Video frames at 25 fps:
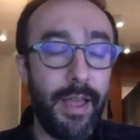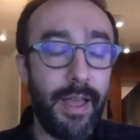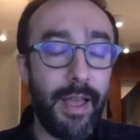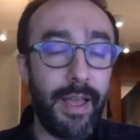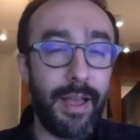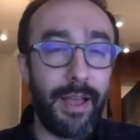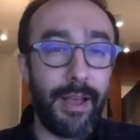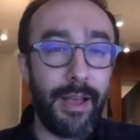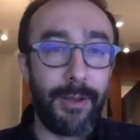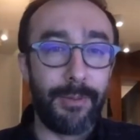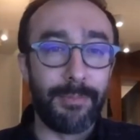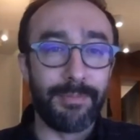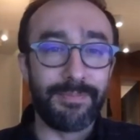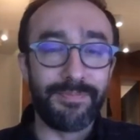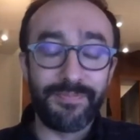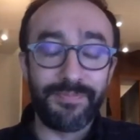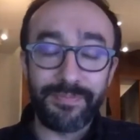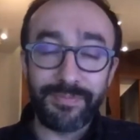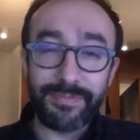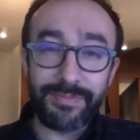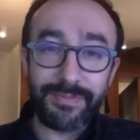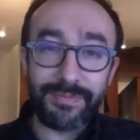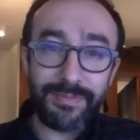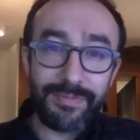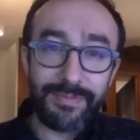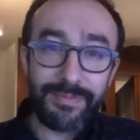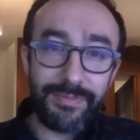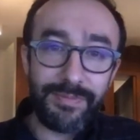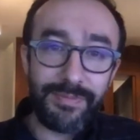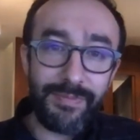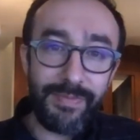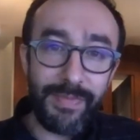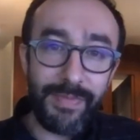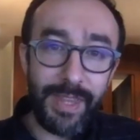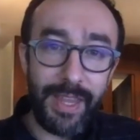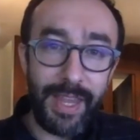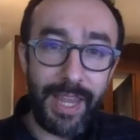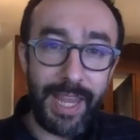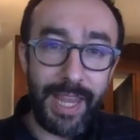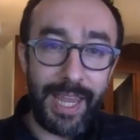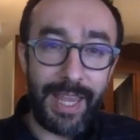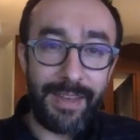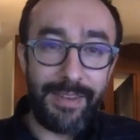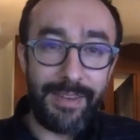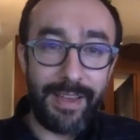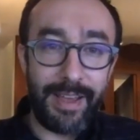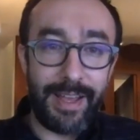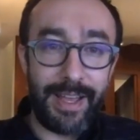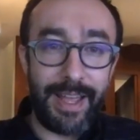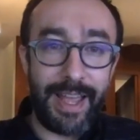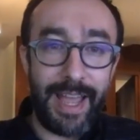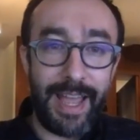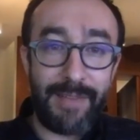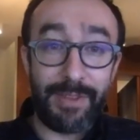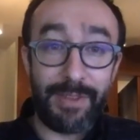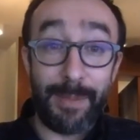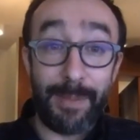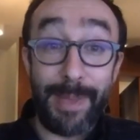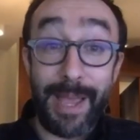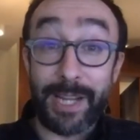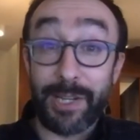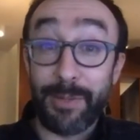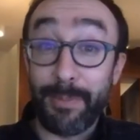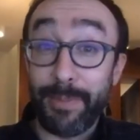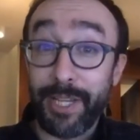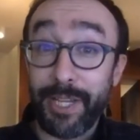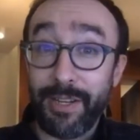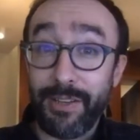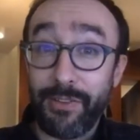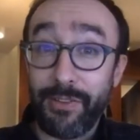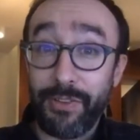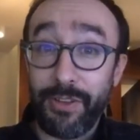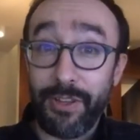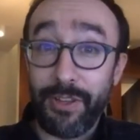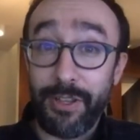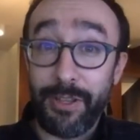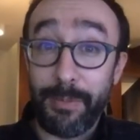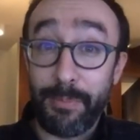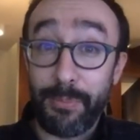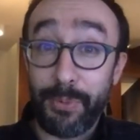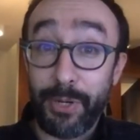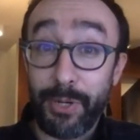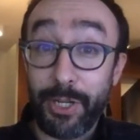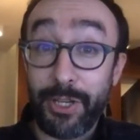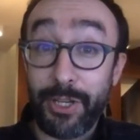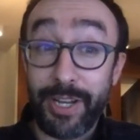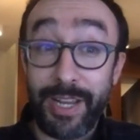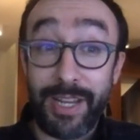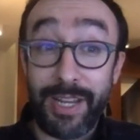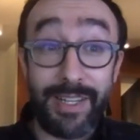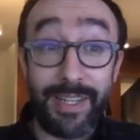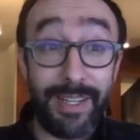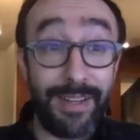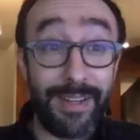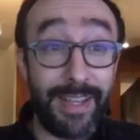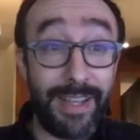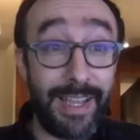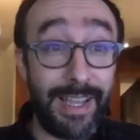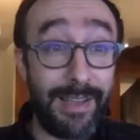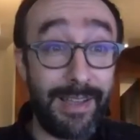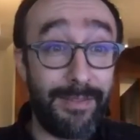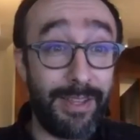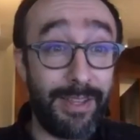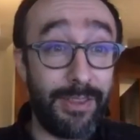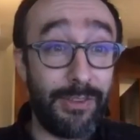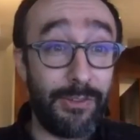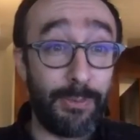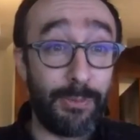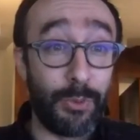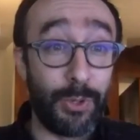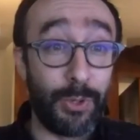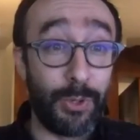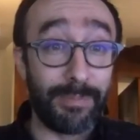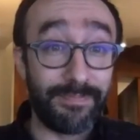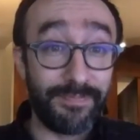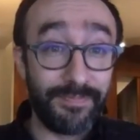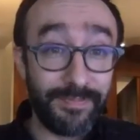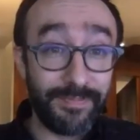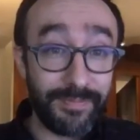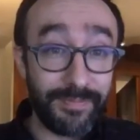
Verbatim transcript: Um, and uh, having a backup plan is a pretty good idea to have at this point.